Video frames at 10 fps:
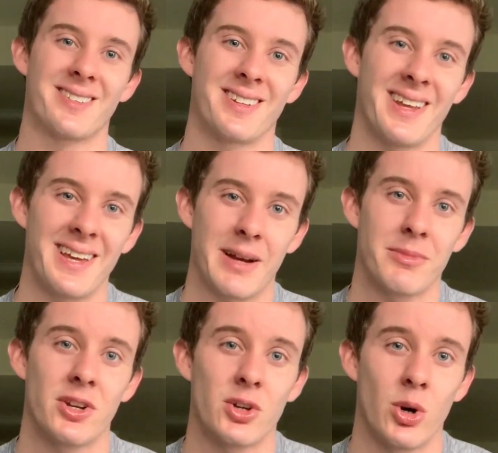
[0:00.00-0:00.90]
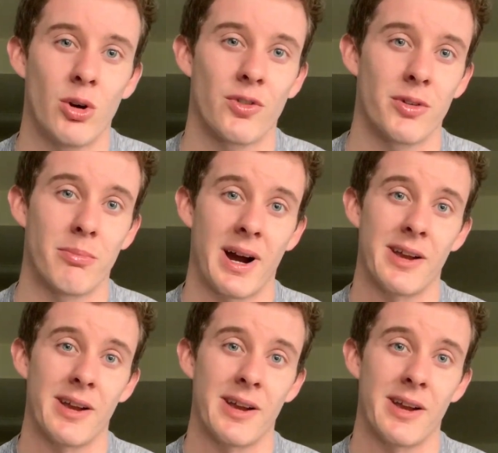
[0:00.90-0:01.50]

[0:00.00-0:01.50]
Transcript: Today I'm going to go over my